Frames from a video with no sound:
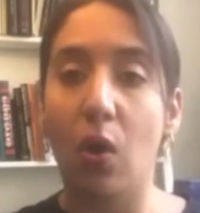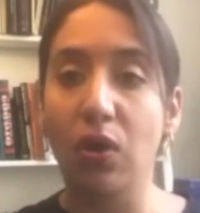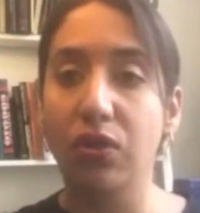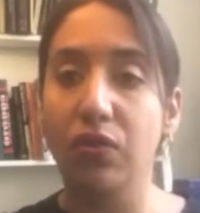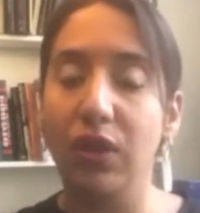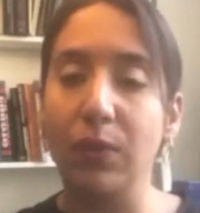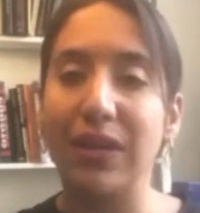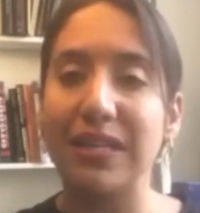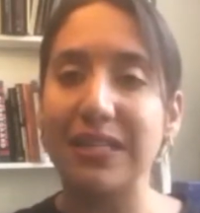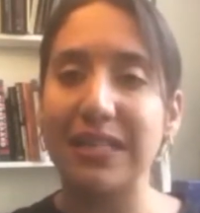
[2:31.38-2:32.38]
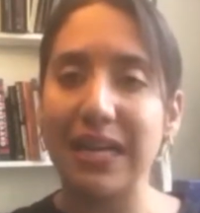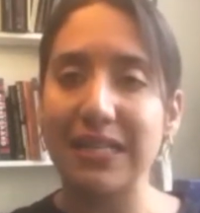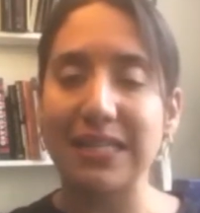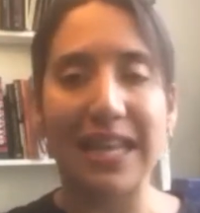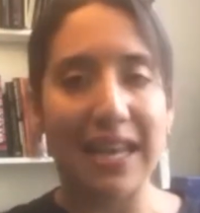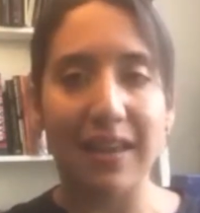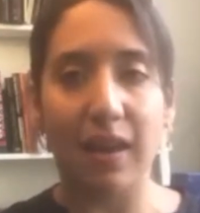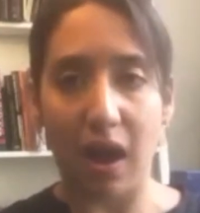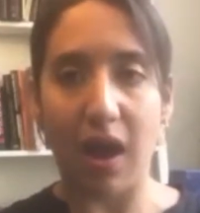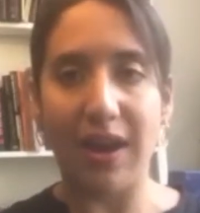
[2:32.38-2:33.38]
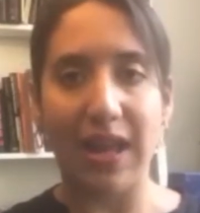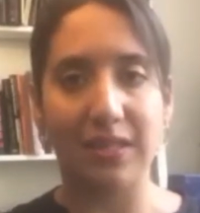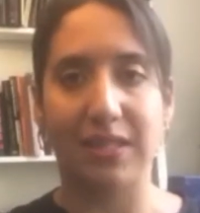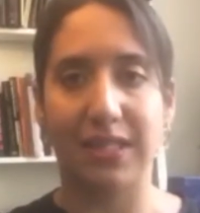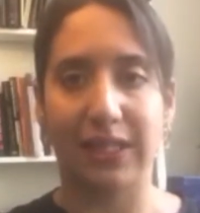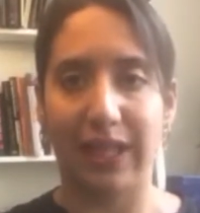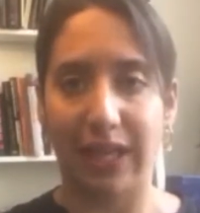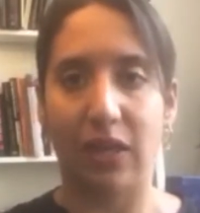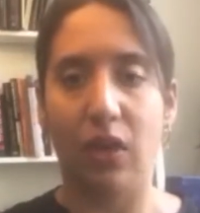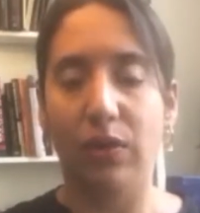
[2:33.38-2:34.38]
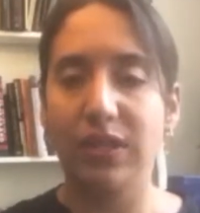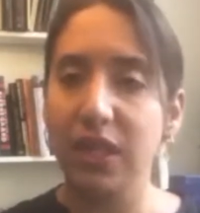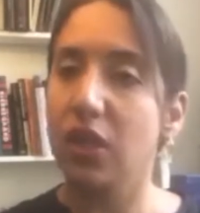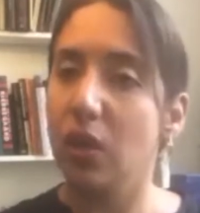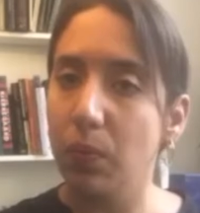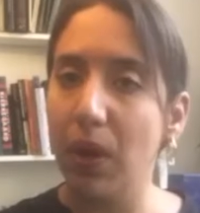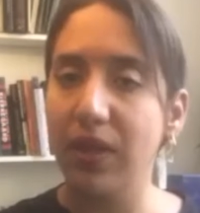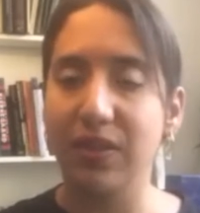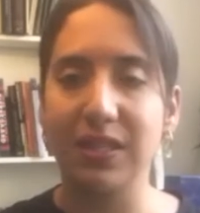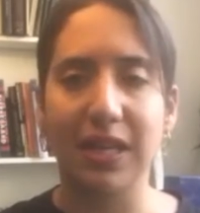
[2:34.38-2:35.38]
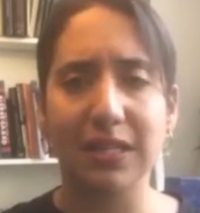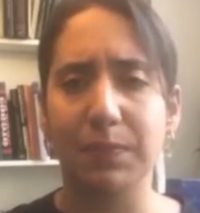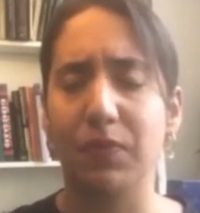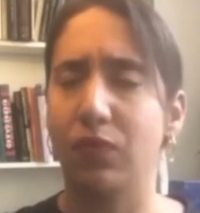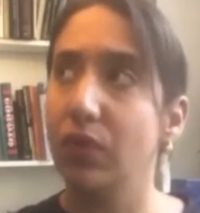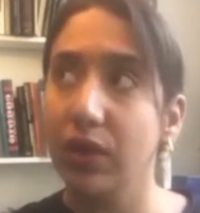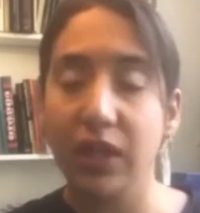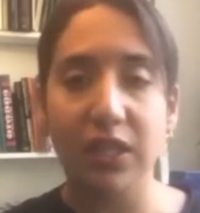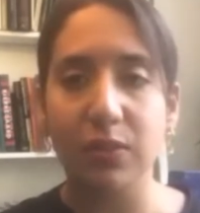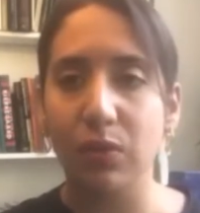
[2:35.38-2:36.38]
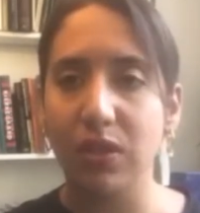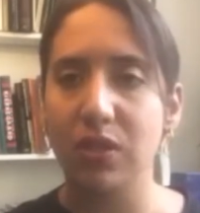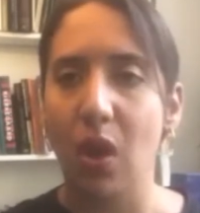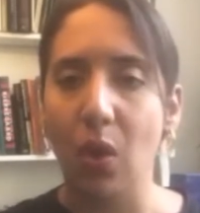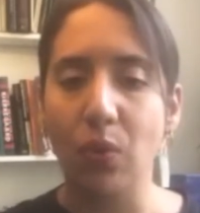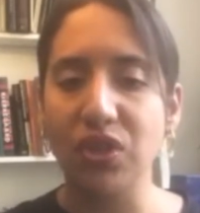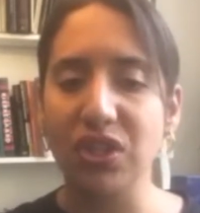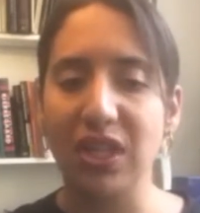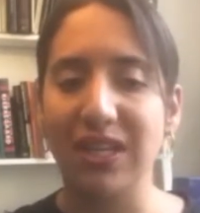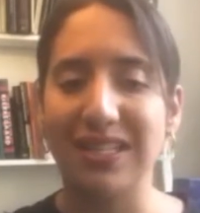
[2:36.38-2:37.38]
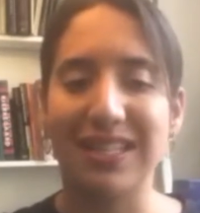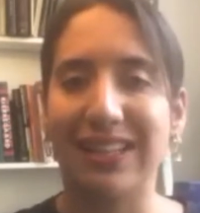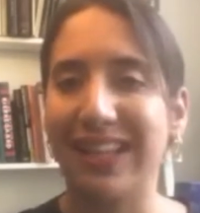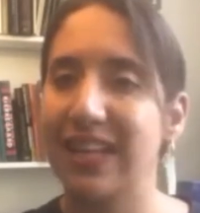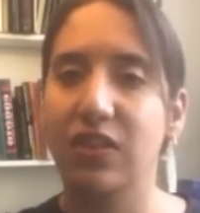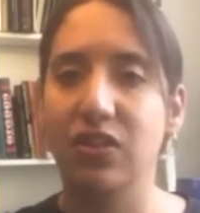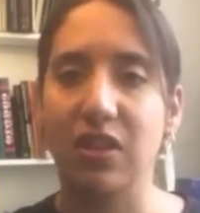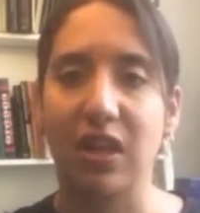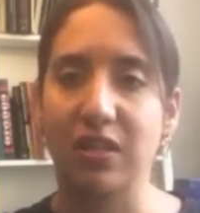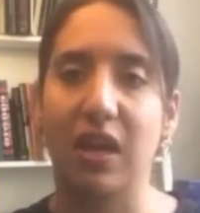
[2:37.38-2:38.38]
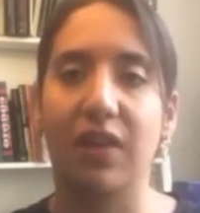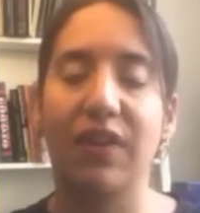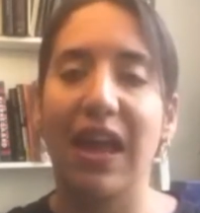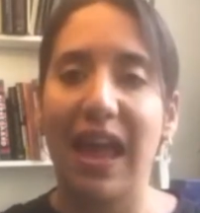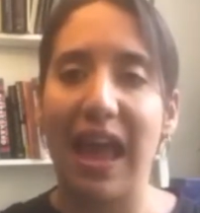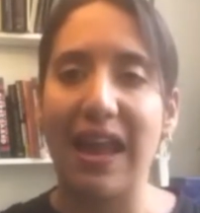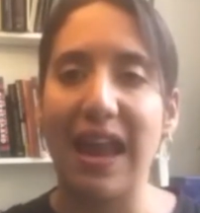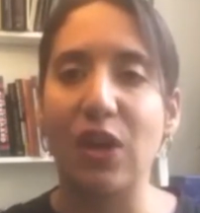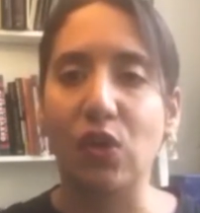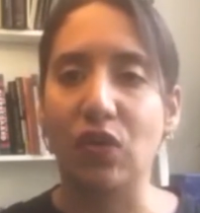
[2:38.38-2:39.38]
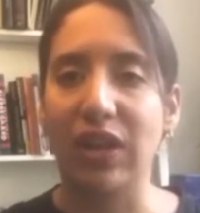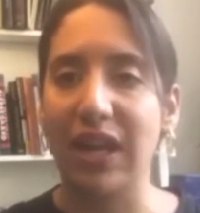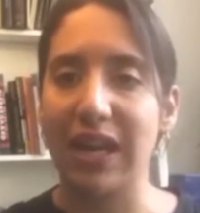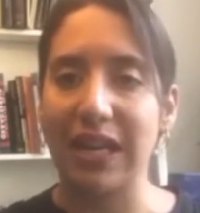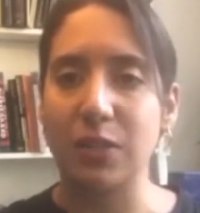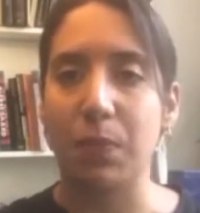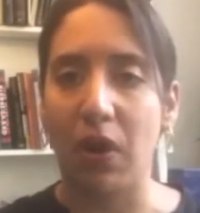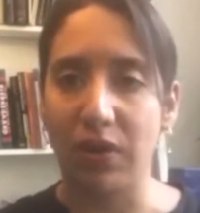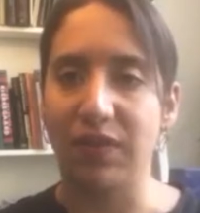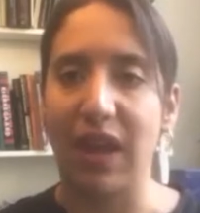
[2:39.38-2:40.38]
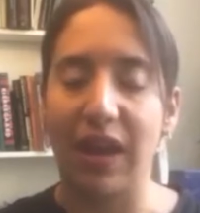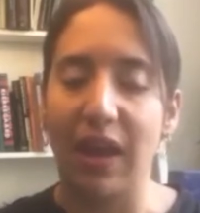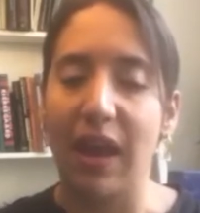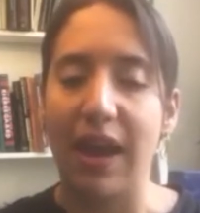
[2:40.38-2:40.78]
Or 3, we can decide to take it on as a delight. We say, you know what, this client's been really good to us. We're just gonna delight their socks off and create it as part of that.